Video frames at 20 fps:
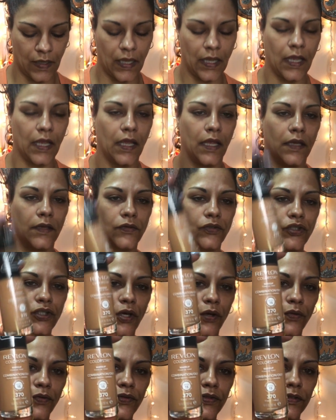and
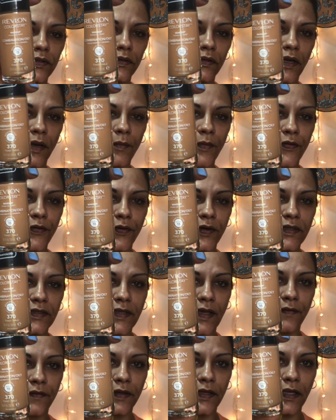toast number
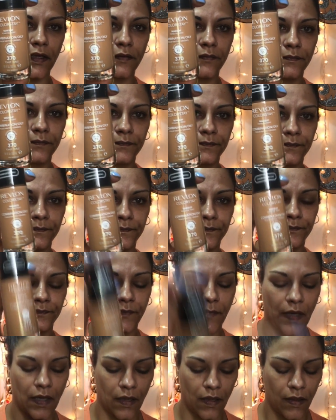370.
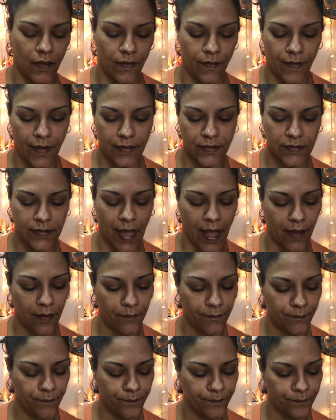That's that.
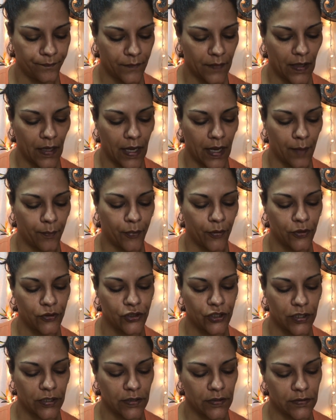I
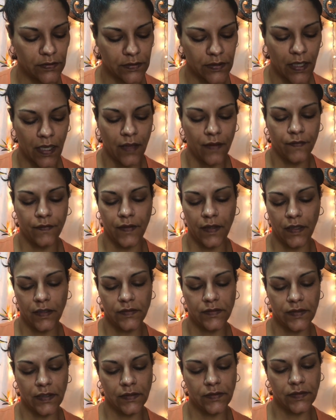purchased the
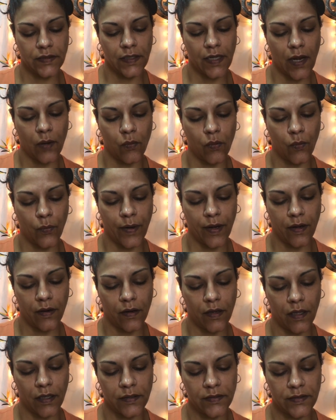16 hour wear
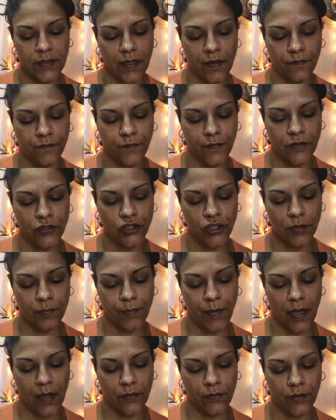Colorstay finishing
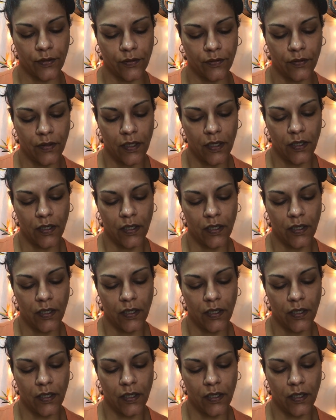powder,